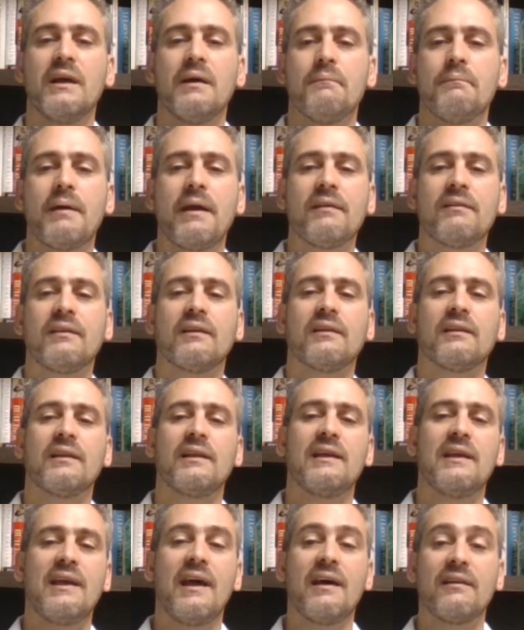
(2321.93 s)
Basically,
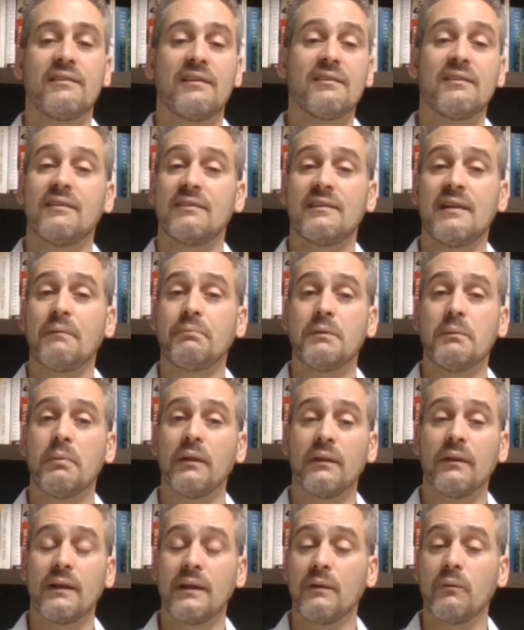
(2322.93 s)
he has a
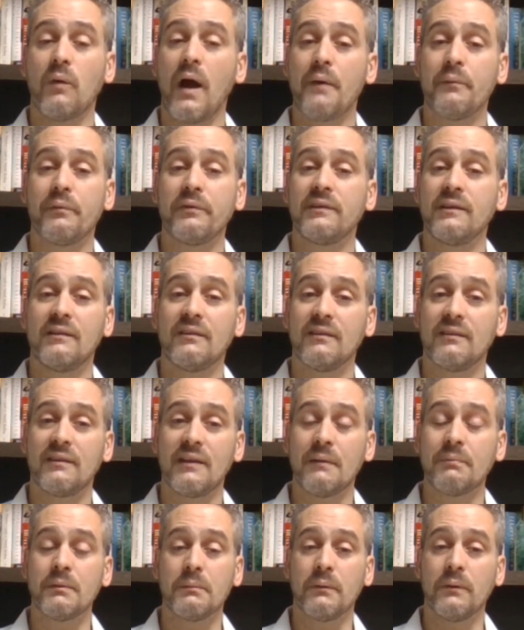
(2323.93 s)
susceptibility. Why was he
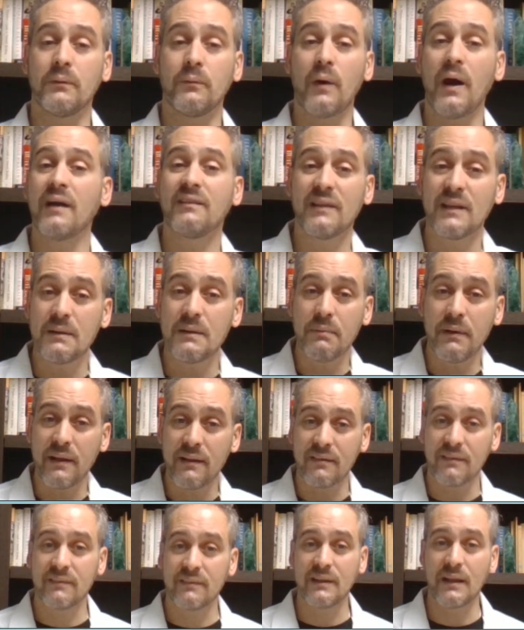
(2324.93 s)
susceptible? Why is anybody
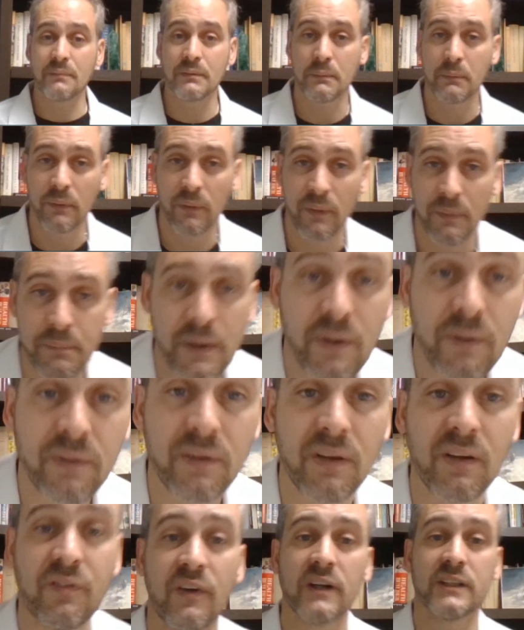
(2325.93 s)
susceptible? Immune
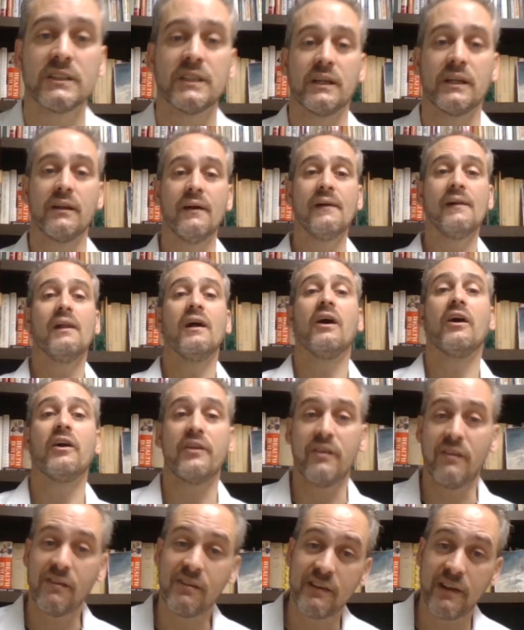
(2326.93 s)
dysfunction. Are
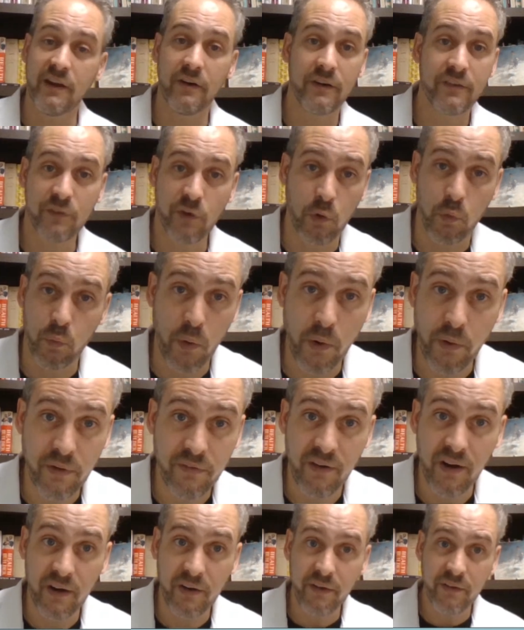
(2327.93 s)
you scared of
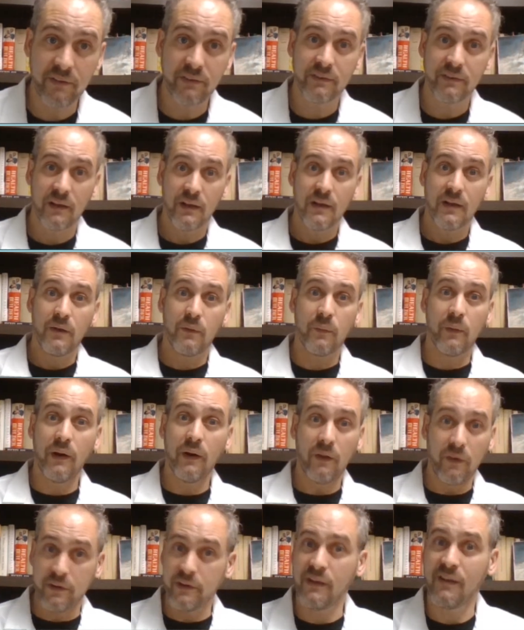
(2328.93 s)
coronavirus?
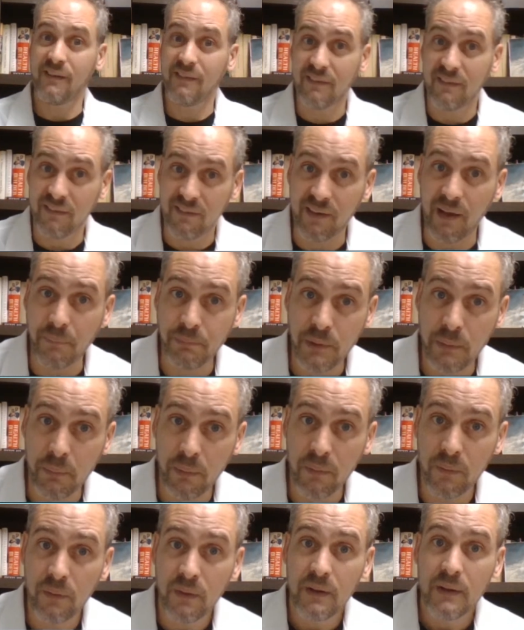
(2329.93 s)
Well, are you
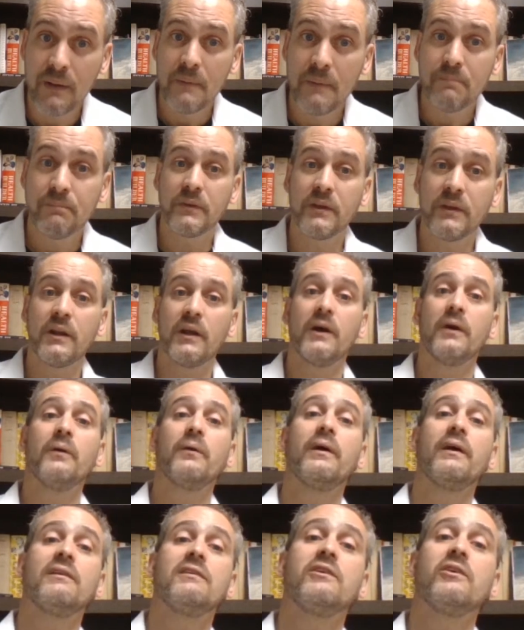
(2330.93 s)
susceptible?
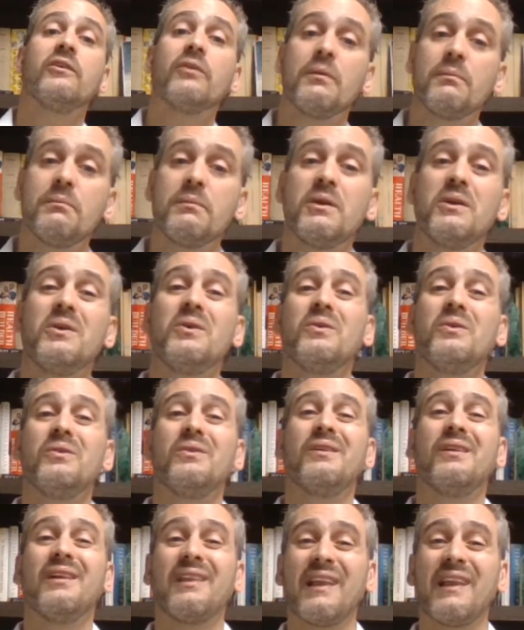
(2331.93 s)
It's your
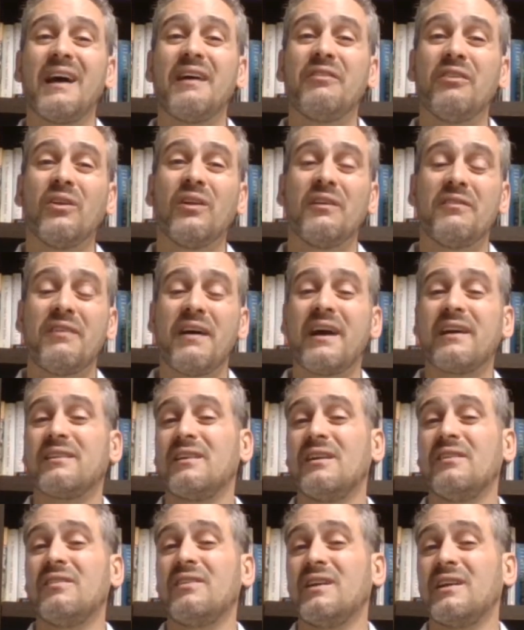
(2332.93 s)
immune level of
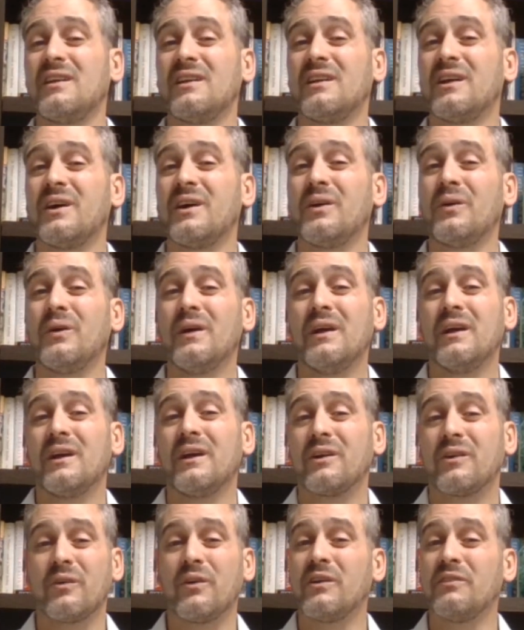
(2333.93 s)
activity.
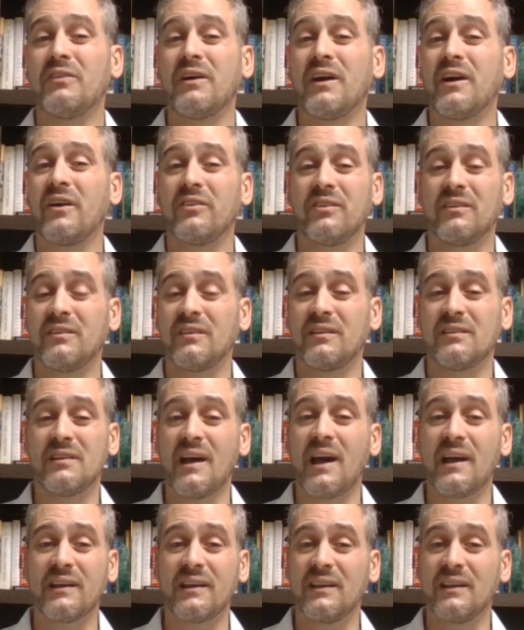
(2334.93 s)
Coronavirus is
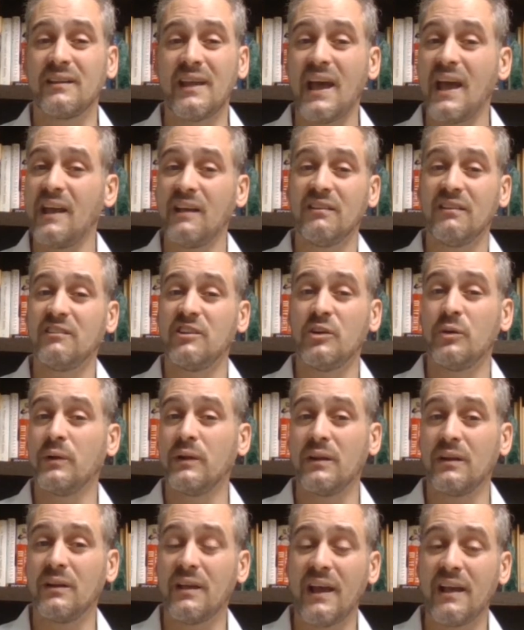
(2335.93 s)
attacking the
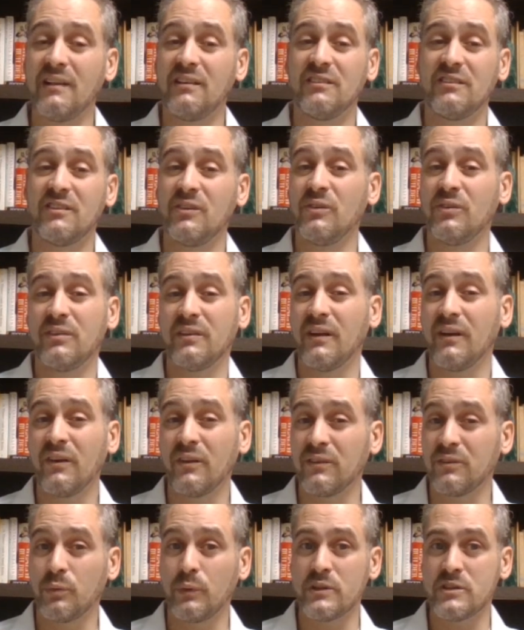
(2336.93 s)
ACE2
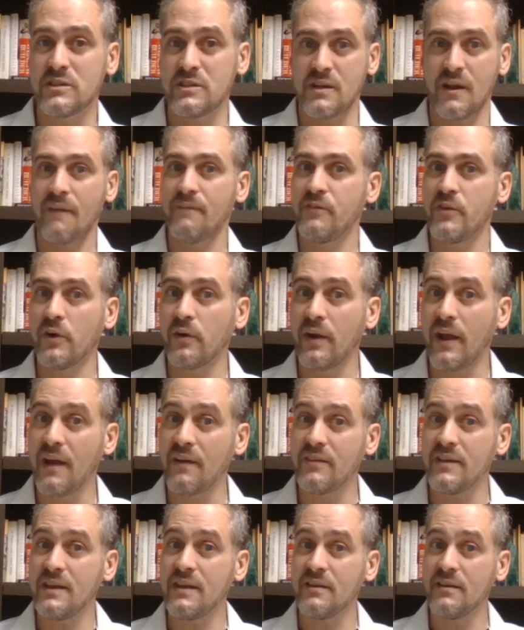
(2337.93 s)
cells, which if you're
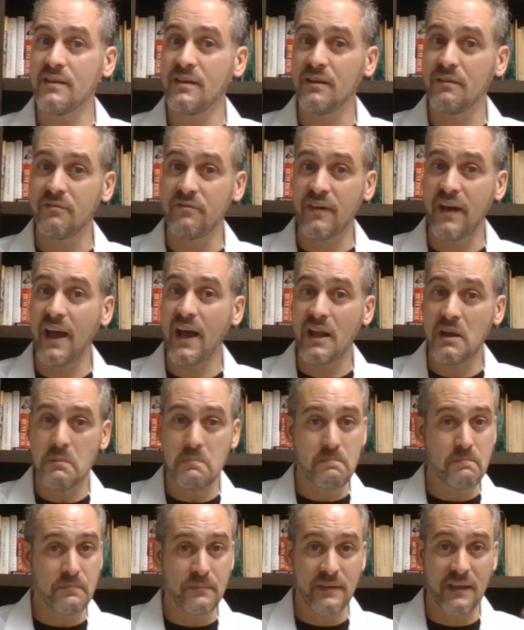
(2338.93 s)
heavy and fat,
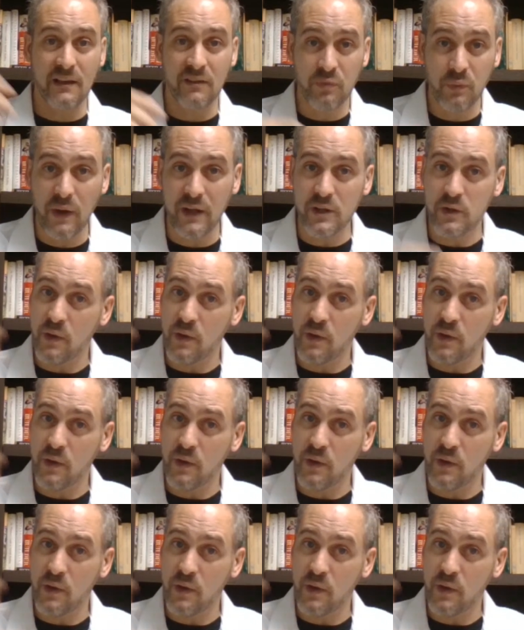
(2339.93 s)
guess what?